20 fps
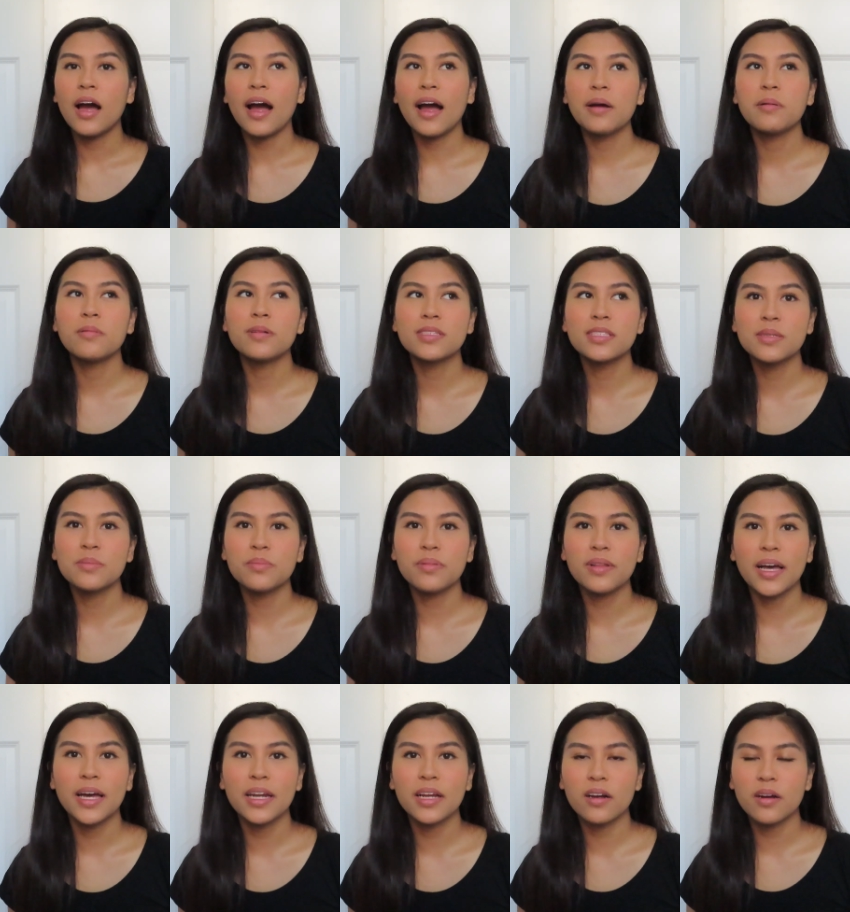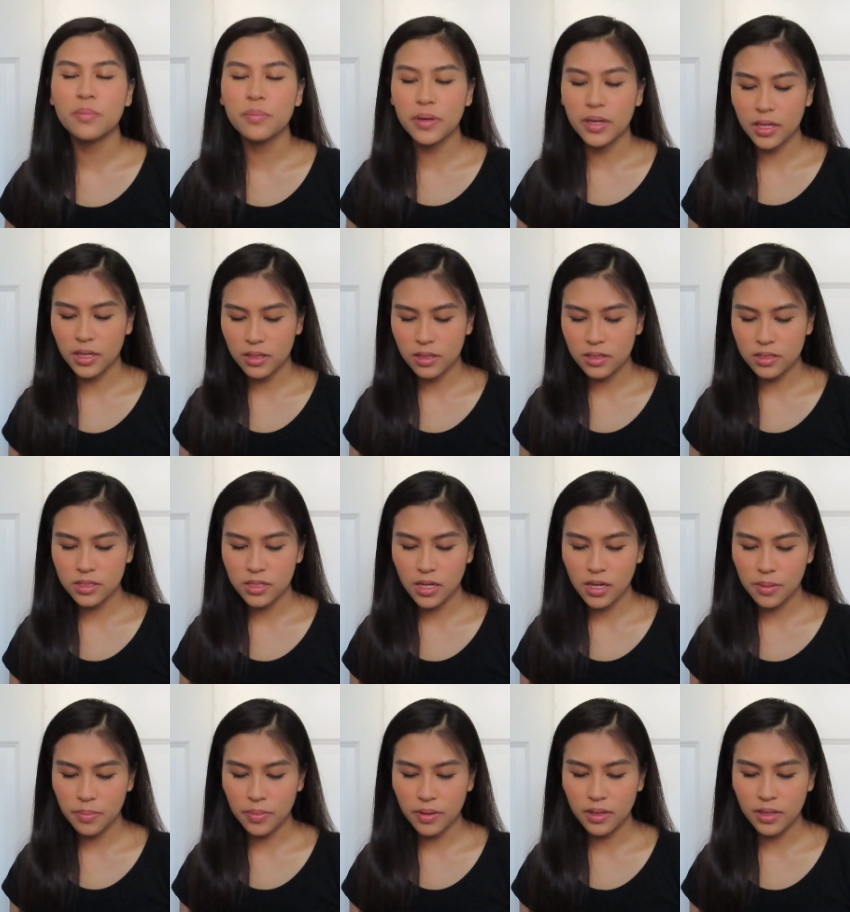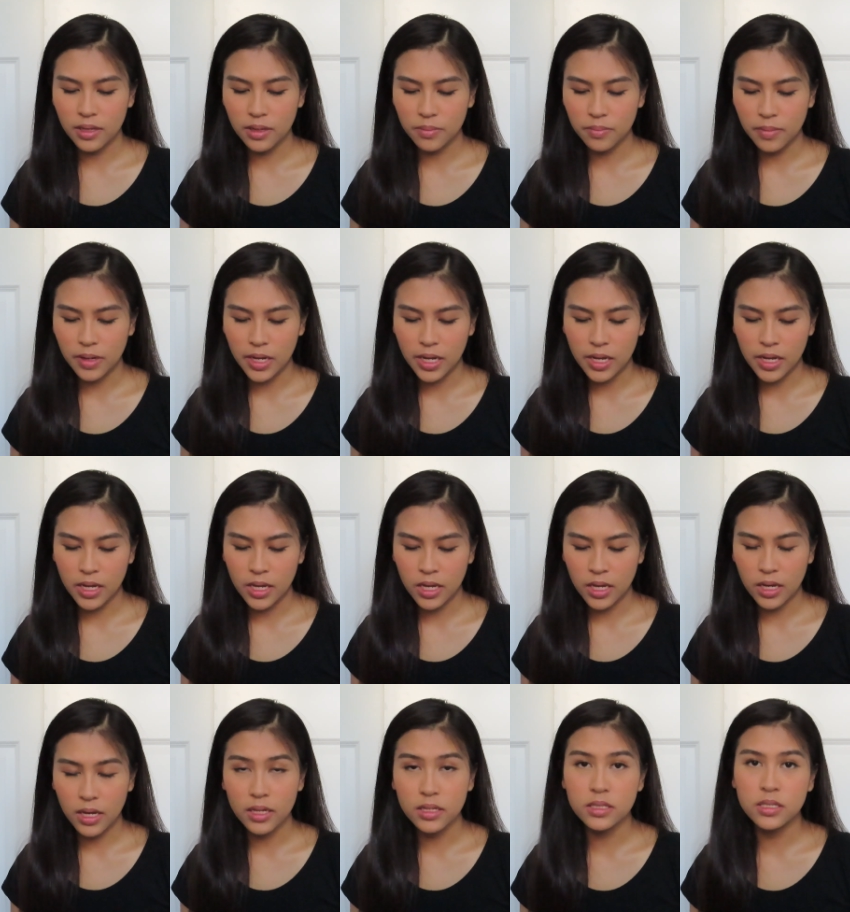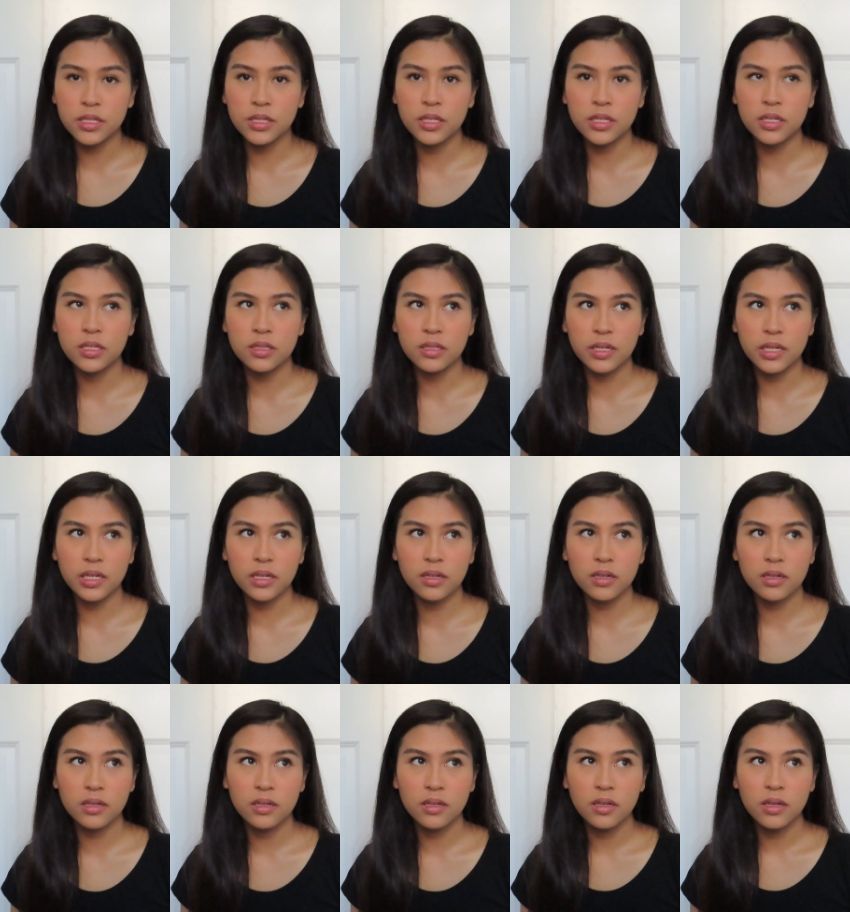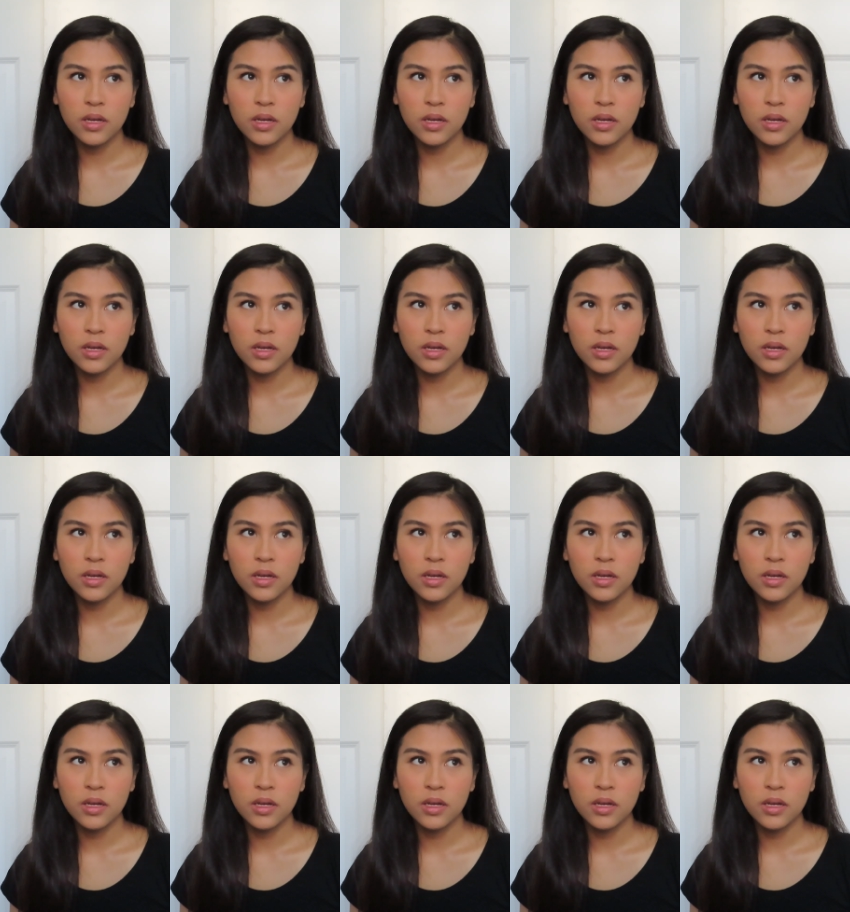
I wasn't planning on picking this up and then my auntie like